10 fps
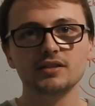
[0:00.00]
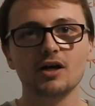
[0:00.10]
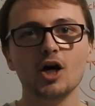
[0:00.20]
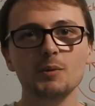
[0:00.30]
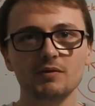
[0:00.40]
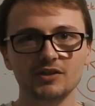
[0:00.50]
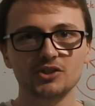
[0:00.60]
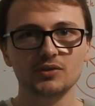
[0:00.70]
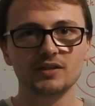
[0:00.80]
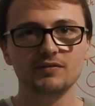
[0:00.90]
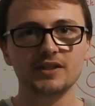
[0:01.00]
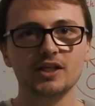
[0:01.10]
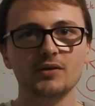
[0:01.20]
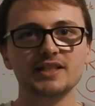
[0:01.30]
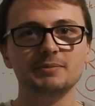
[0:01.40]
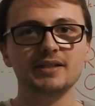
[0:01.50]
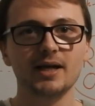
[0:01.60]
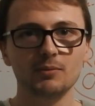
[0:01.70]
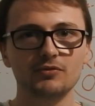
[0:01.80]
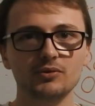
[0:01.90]
I hope you've enjoyed the video and it's been
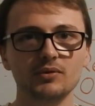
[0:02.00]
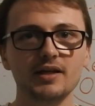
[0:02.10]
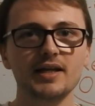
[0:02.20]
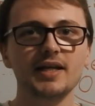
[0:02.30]
helpful.